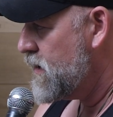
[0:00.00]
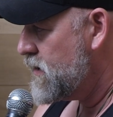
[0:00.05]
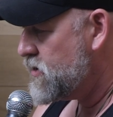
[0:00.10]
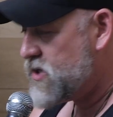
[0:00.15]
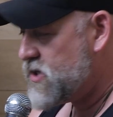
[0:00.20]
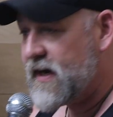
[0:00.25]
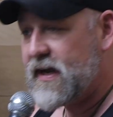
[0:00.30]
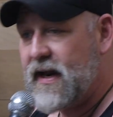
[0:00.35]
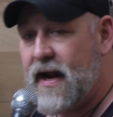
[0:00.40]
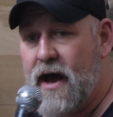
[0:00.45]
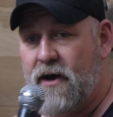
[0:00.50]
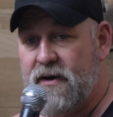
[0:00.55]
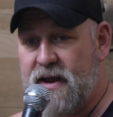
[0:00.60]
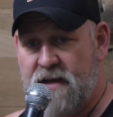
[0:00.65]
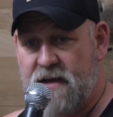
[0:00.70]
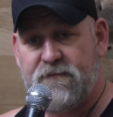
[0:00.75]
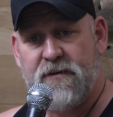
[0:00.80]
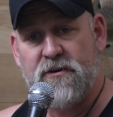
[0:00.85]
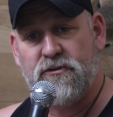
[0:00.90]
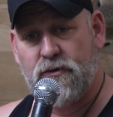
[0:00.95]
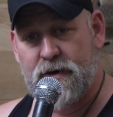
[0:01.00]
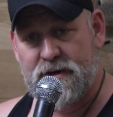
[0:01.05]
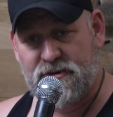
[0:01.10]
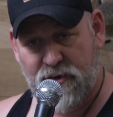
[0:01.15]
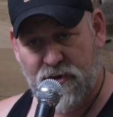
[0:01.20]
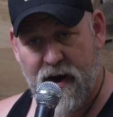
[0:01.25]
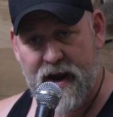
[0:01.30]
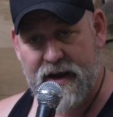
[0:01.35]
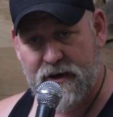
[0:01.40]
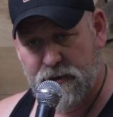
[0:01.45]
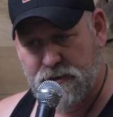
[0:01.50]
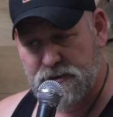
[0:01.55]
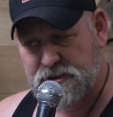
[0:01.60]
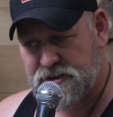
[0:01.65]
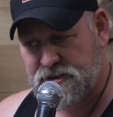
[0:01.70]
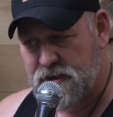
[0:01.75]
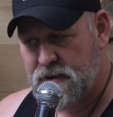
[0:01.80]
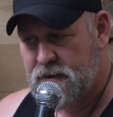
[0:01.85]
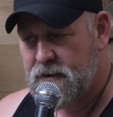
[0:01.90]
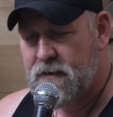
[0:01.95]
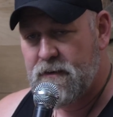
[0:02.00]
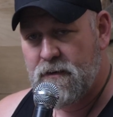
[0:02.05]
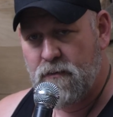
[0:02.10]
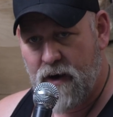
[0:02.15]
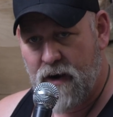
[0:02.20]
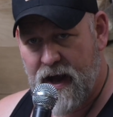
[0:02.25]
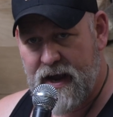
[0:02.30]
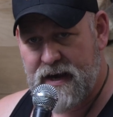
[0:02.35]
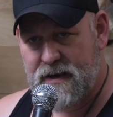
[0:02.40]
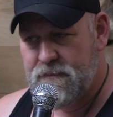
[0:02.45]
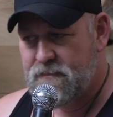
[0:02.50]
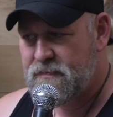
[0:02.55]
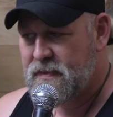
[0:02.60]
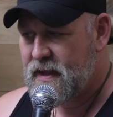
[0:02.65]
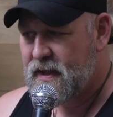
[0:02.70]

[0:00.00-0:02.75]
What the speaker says: Check it out, infantry trainers, right?